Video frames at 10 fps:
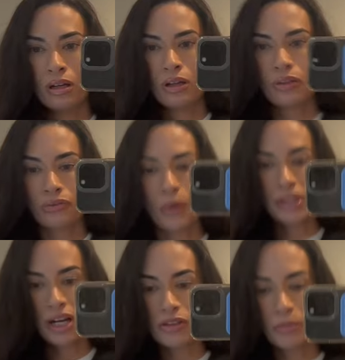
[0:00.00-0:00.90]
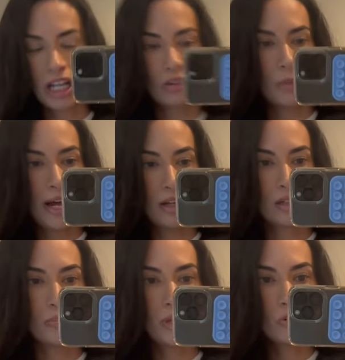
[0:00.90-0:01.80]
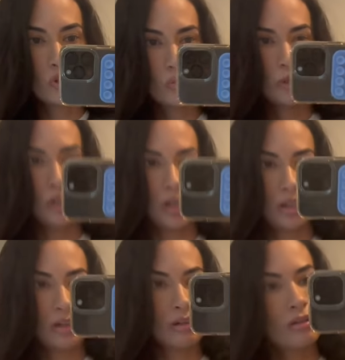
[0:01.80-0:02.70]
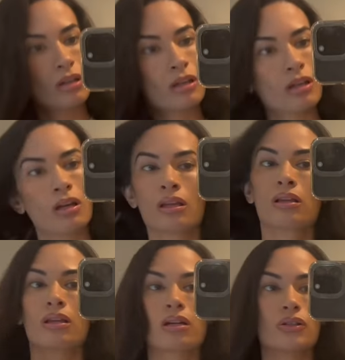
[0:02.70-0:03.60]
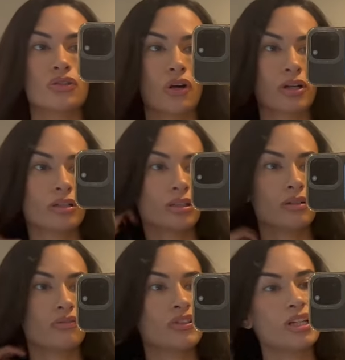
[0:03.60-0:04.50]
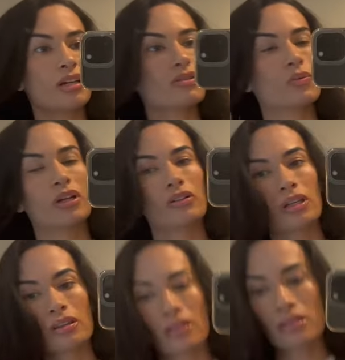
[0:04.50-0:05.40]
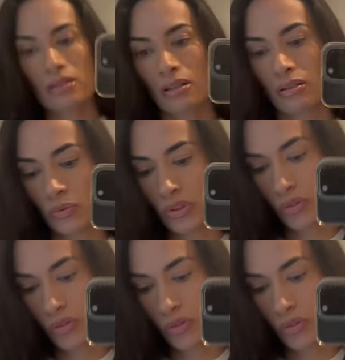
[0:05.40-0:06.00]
throwing out the monochromatic and maybe just putting like a dark V-neck sweater like this. This one's